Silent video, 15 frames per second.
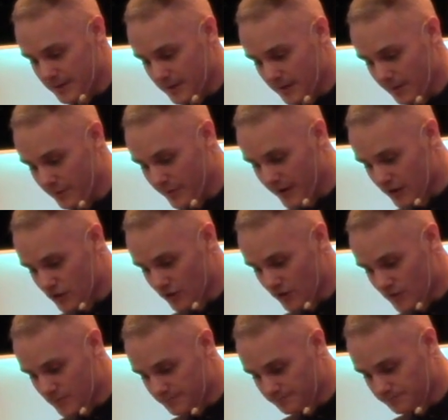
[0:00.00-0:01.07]
In
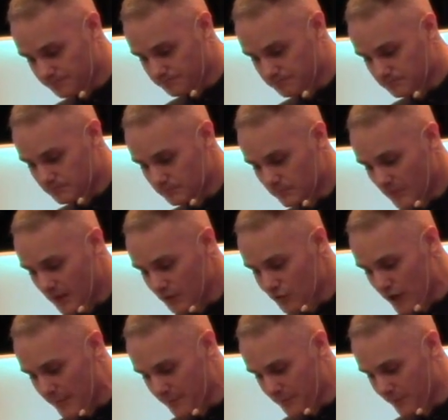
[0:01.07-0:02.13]
Ephesians chapter